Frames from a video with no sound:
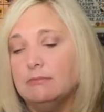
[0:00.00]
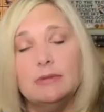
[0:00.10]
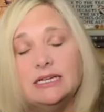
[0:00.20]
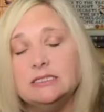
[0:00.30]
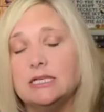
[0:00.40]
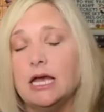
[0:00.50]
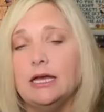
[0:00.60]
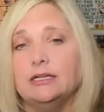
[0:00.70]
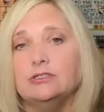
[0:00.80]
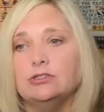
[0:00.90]
my
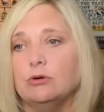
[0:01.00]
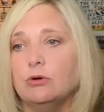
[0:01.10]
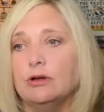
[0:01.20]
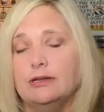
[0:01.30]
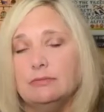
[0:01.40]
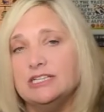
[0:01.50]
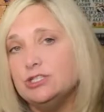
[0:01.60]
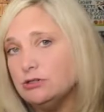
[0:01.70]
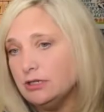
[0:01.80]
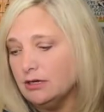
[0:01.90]
designs or in my
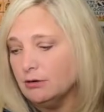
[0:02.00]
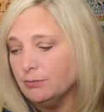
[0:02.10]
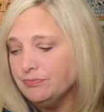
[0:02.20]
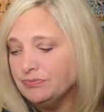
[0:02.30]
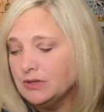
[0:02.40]
studio